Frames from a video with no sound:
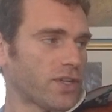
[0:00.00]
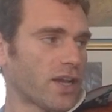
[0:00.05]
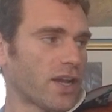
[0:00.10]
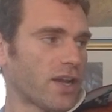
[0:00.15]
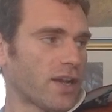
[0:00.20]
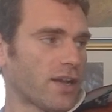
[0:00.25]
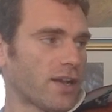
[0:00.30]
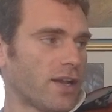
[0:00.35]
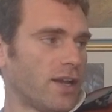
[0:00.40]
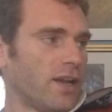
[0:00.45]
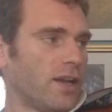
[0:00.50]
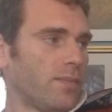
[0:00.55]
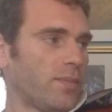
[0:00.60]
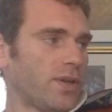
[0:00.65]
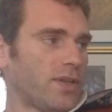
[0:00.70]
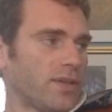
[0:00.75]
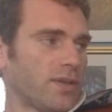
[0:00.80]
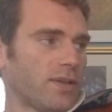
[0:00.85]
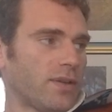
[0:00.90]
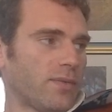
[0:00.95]

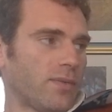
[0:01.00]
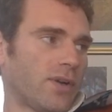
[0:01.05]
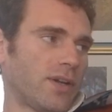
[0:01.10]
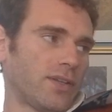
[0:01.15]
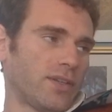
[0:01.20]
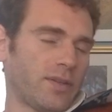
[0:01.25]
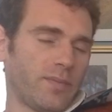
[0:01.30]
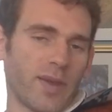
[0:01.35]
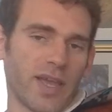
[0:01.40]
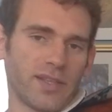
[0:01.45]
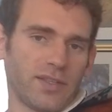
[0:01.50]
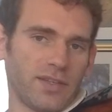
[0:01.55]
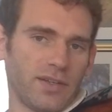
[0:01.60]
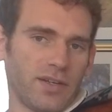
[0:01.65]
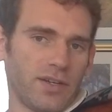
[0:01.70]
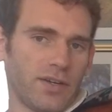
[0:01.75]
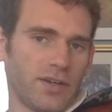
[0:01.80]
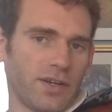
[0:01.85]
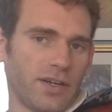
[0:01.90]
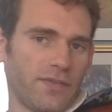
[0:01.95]
well, it depends on
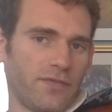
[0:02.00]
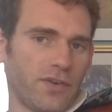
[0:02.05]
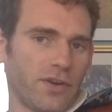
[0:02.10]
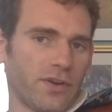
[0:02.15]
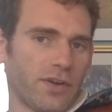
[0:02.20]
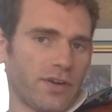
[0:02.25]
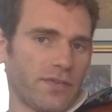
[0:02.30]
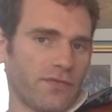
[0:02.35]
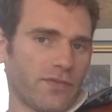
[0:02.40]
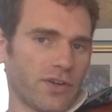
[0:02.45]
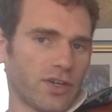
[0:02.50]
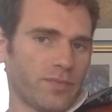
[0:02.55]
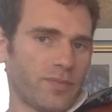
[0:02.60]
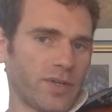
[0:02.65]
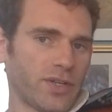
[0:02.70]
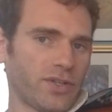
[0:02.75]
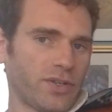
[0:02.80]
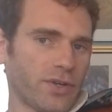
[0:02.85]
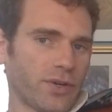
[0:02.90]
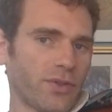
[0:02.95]
if you're in 1st
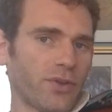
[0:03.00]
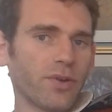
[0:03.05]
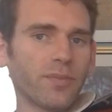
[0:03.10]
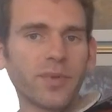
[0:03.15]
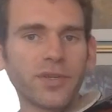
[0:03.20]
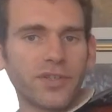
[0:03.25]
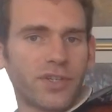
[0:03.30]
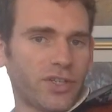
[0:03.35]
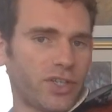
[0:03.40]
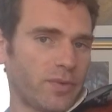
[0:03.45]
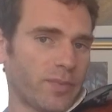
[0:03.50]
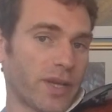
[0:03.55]
position or 3rd position,